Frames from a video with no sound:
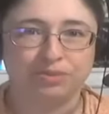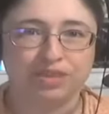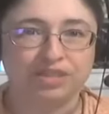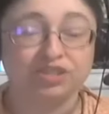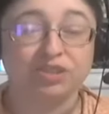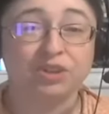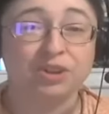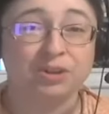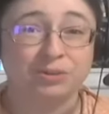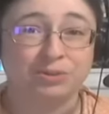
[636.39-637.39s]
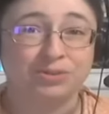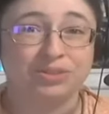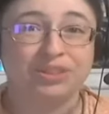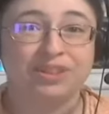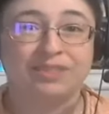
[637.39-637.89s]
that is closed
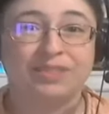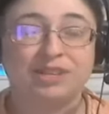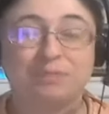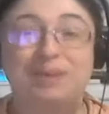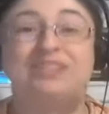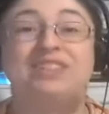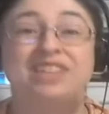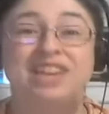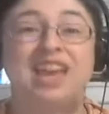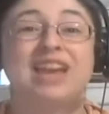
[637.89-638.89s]
that is basically